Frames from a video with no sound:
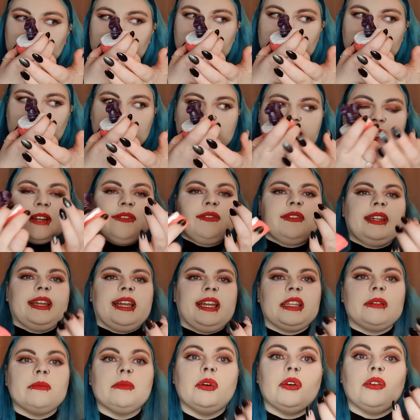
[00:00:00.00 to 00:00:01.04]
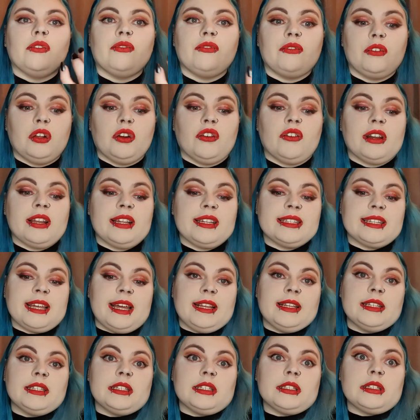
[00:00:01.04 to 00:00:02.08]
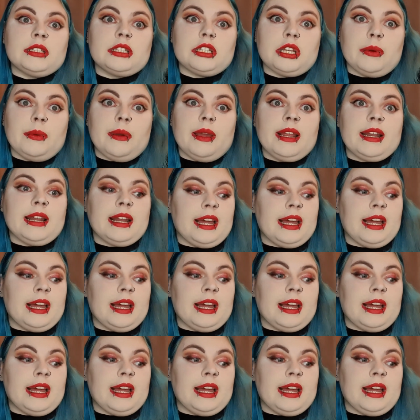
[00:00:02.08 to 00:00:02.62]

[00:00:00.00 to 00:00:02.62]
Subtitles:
You definitely get the more florally scent to it,